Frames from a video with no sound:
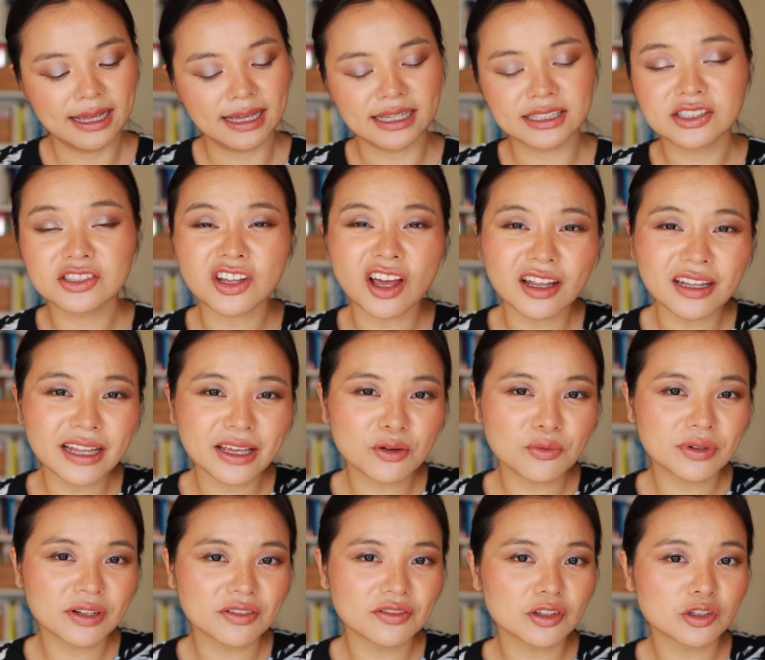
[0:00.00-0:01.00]
It's not like
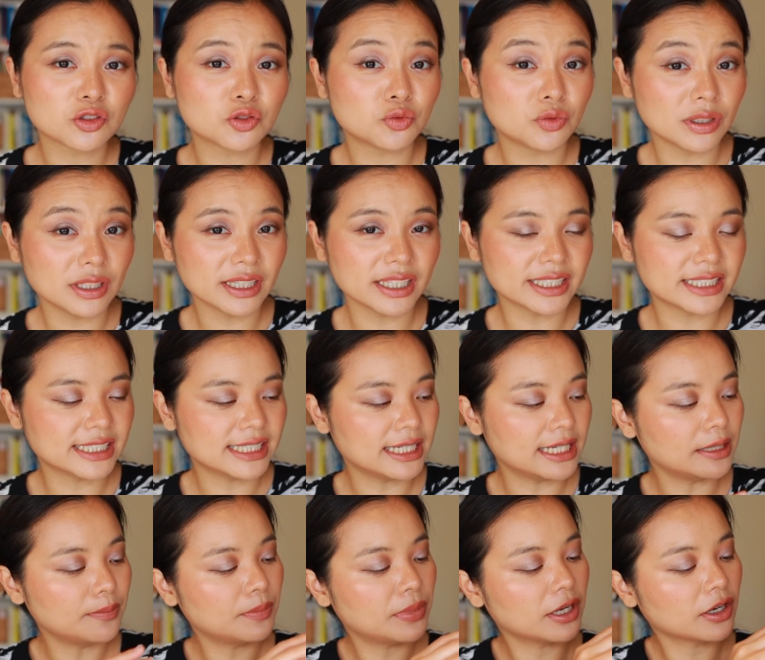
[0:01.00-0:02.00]
one of those really
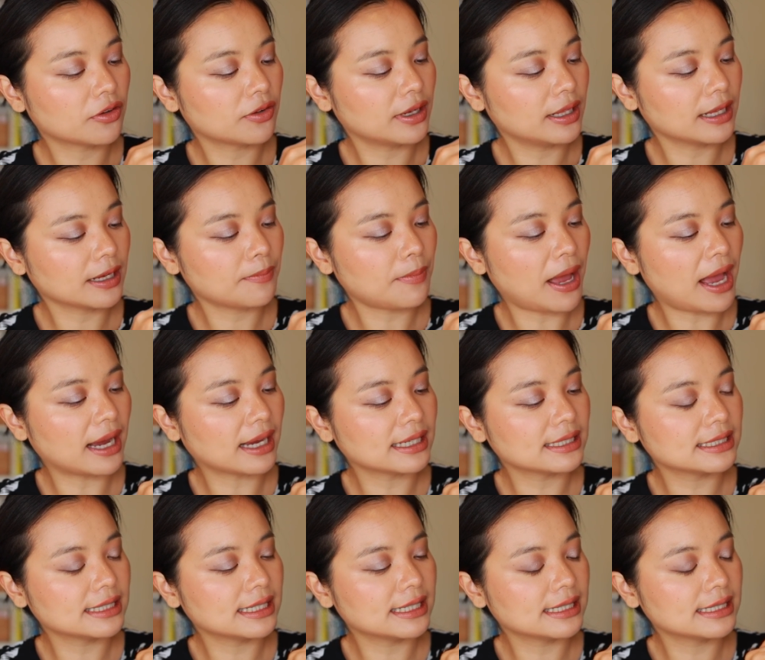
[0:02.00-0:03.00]
cheap acrylic
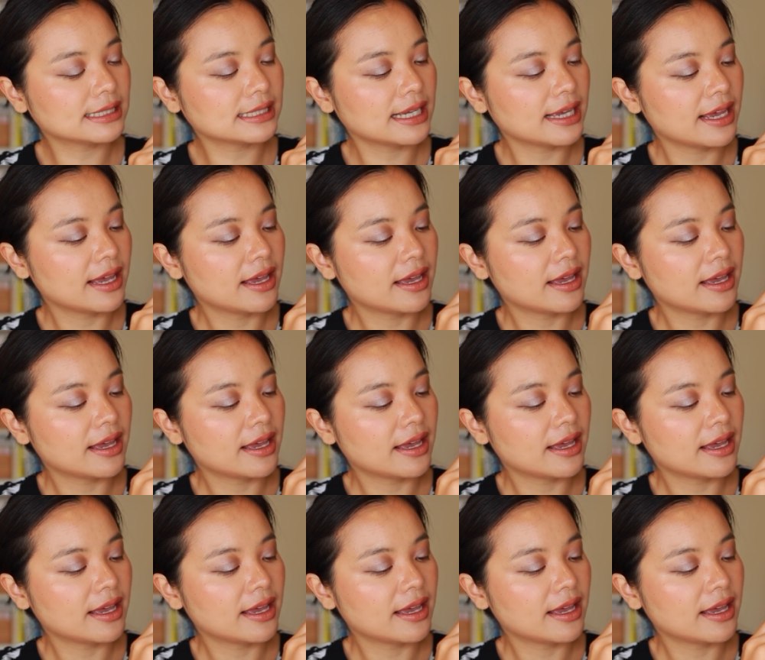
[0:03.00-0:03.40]
packages.